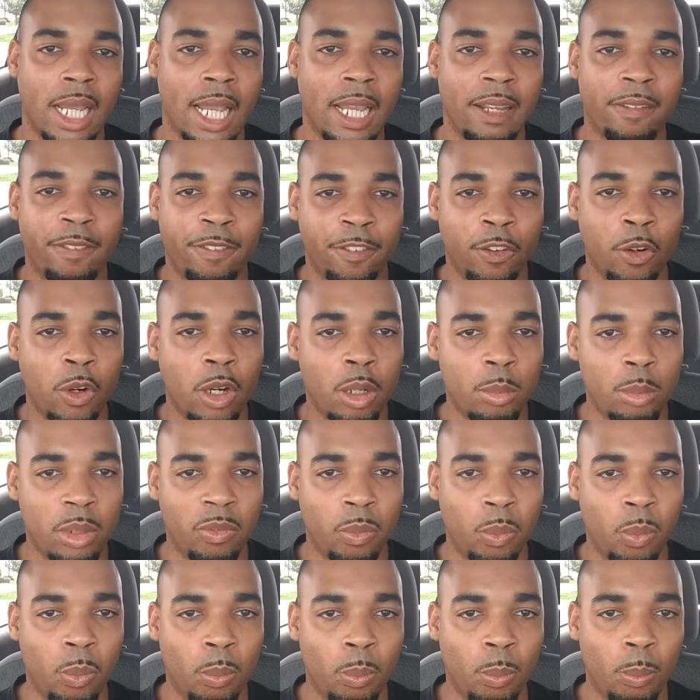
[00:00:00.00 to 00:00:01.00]
a form
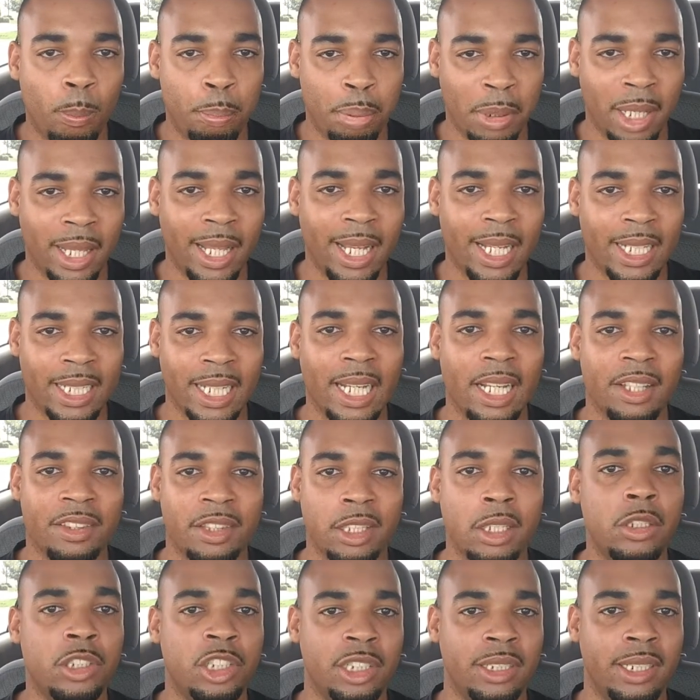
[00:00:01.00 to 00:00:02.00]
of Black
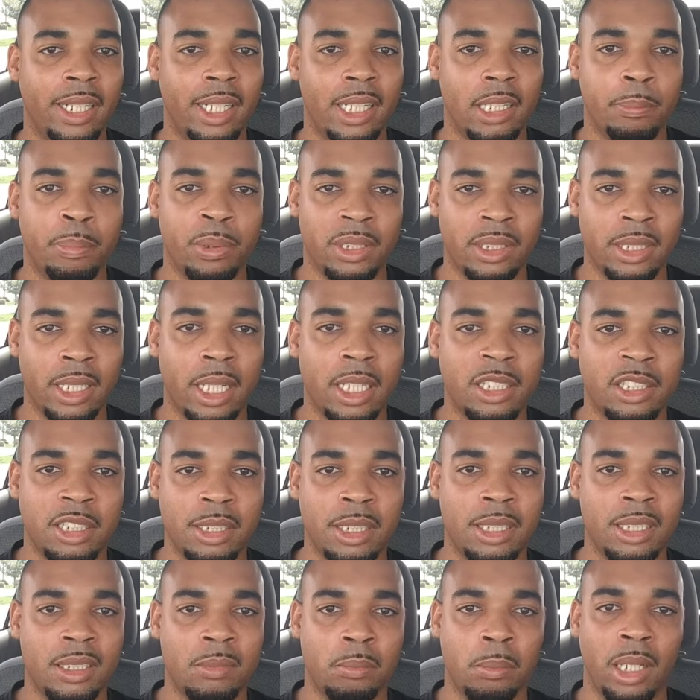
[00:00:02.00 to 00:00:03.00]
ethnogenetic
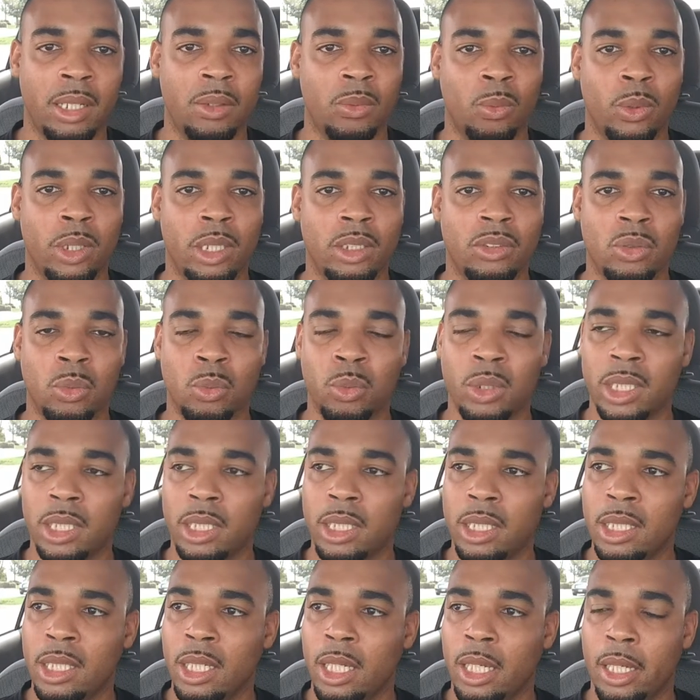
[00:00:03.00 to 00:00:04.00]
protectionism, in which
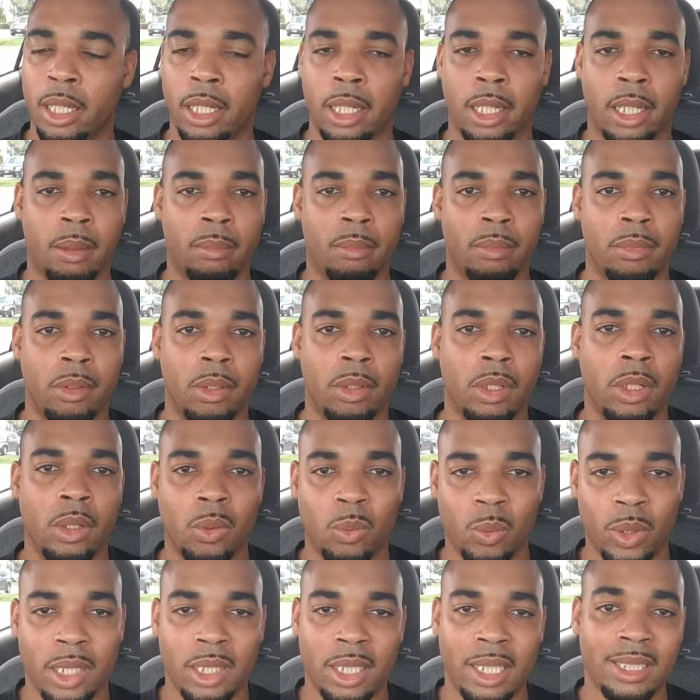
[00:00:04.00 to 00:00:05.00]
we at
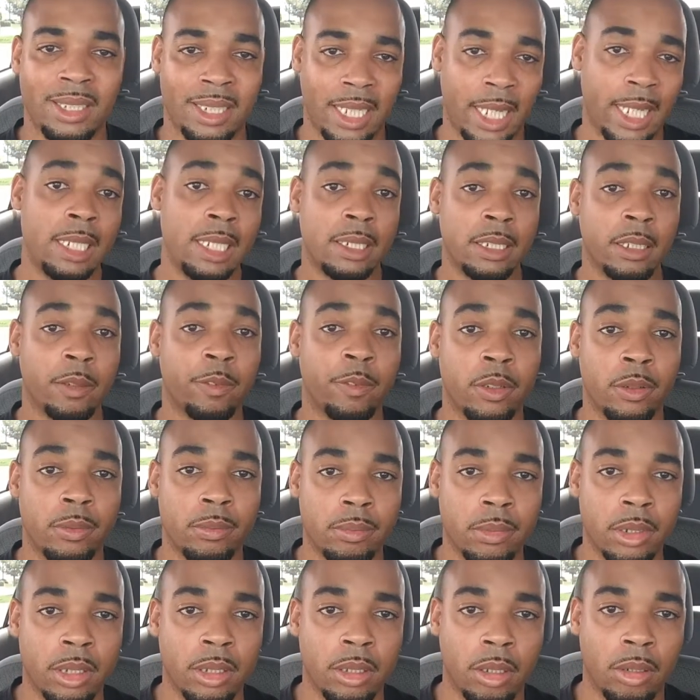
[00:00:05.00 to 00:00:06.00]
least ate
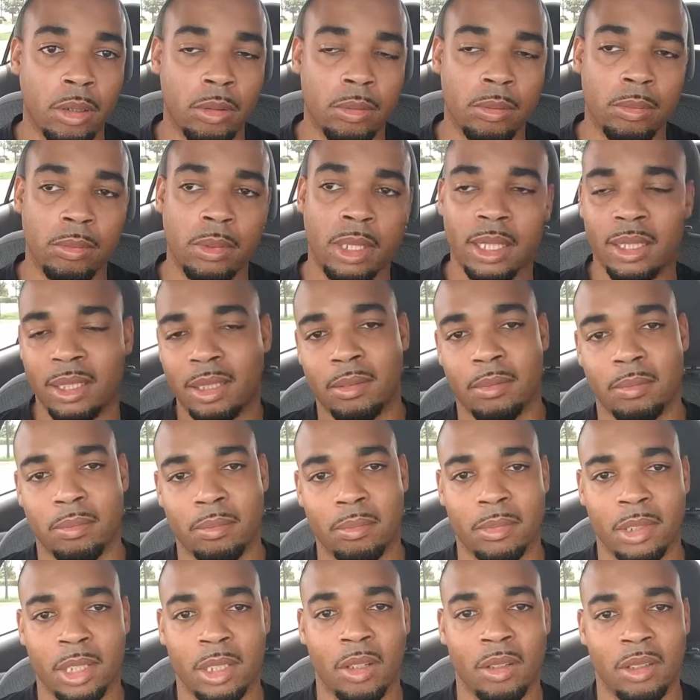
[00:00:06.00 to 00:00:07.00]
different. Them
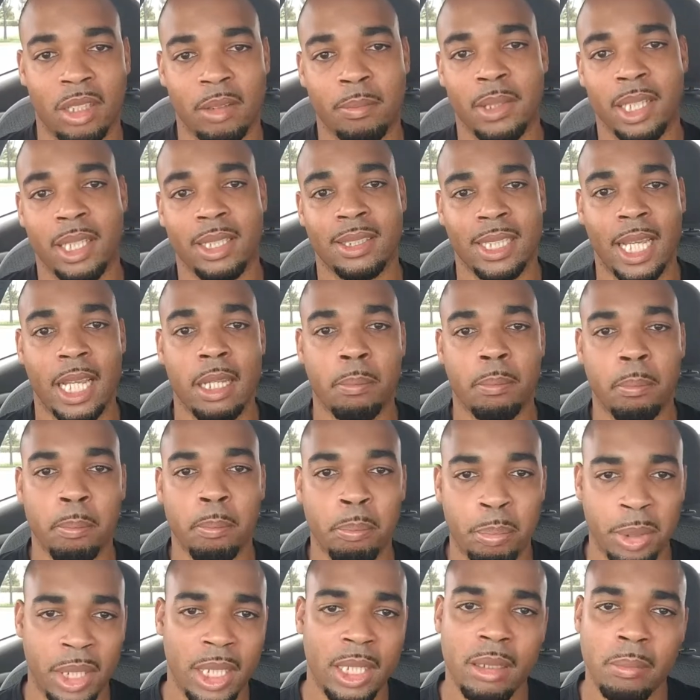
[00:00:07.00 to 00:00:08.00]
niggas
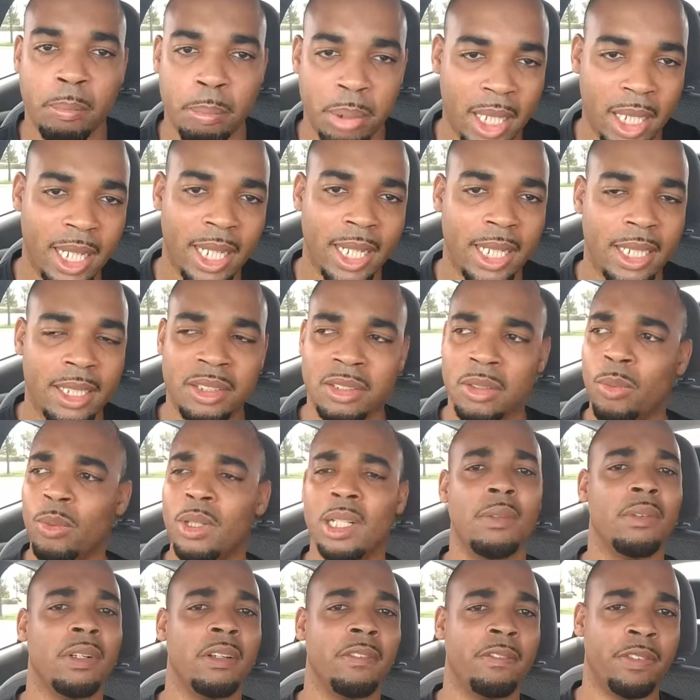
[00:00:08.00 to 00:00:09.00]
ate bean pies or
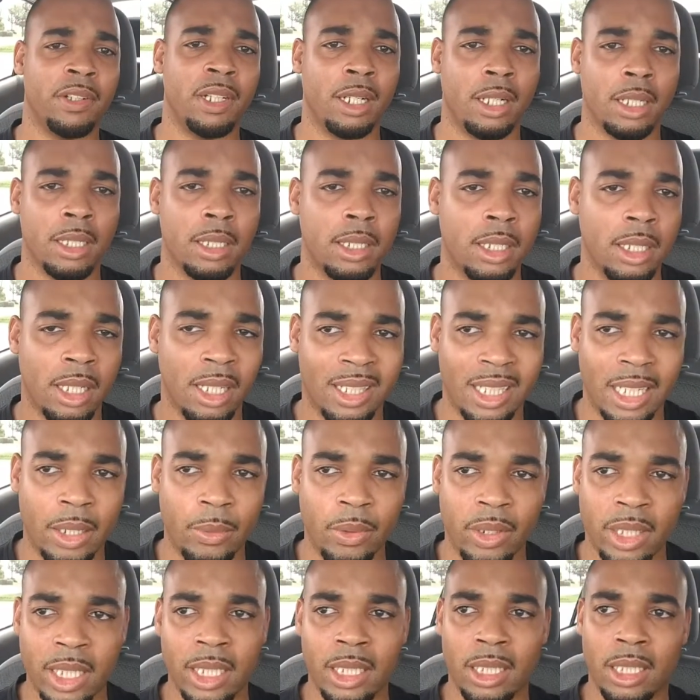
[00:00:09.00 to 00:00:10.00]
whatever the fuck they
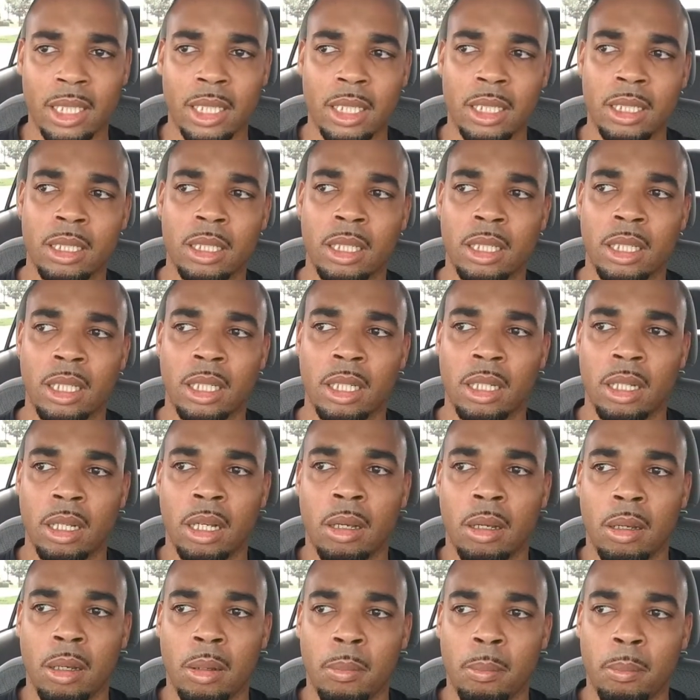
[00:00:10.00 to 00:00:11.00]
were eating.
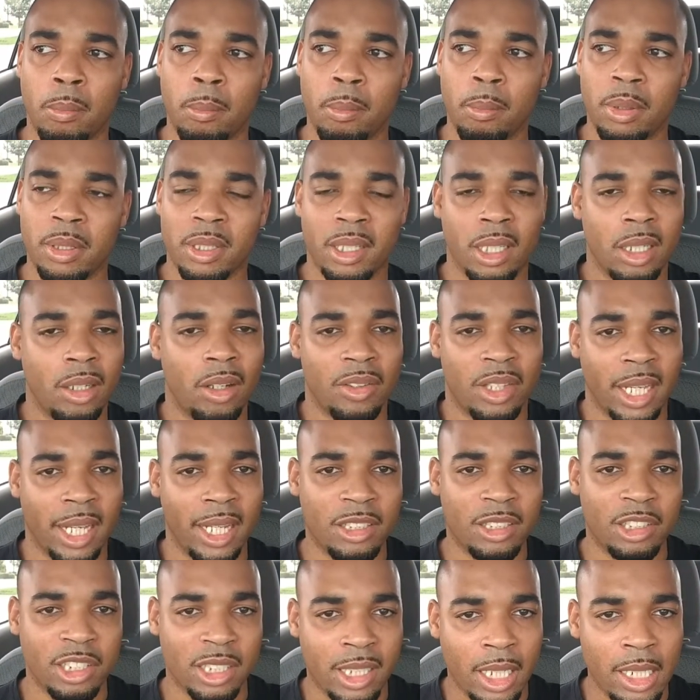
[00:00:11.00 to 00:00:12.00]
The
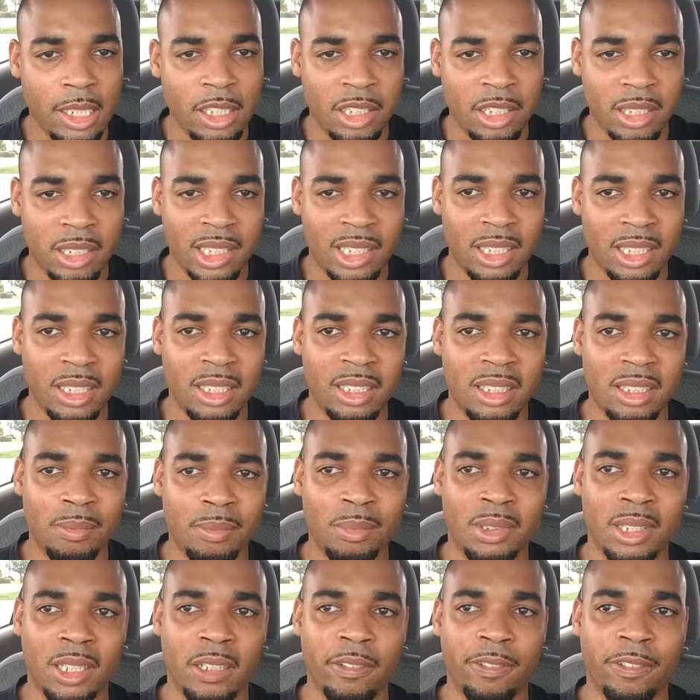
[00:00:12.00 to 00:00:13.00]
education
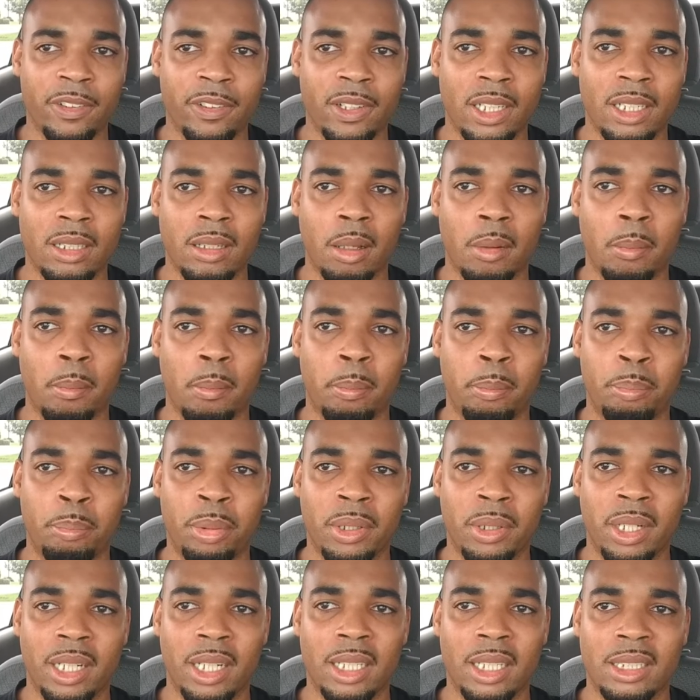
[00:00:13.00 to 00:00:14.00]
system different,
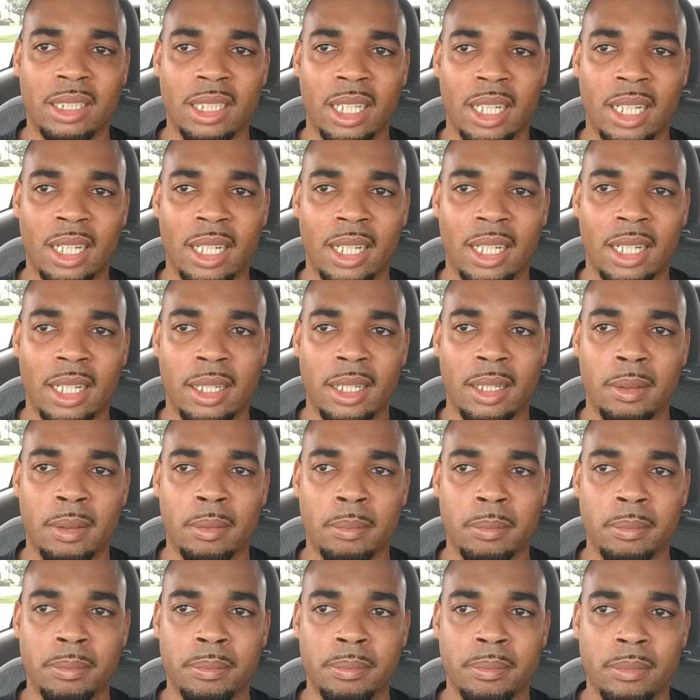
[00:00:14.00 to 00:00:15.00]
but
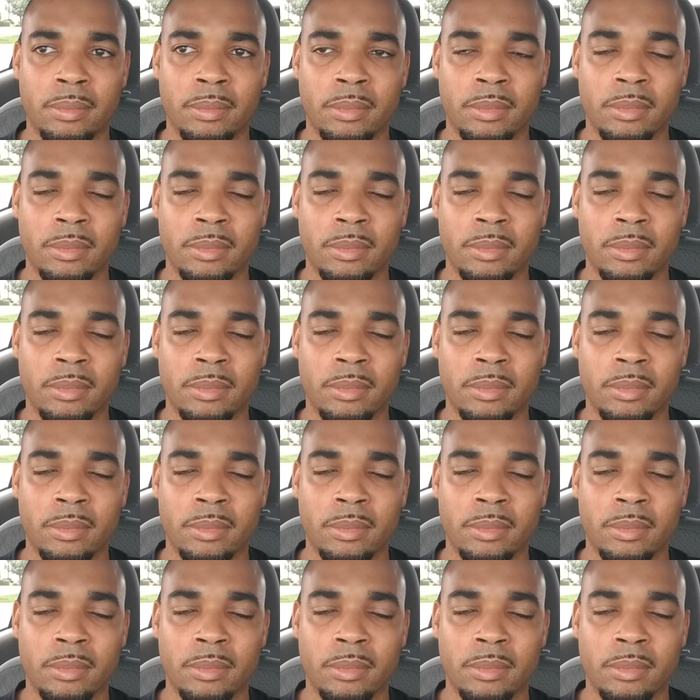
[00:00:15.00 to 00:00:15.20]
I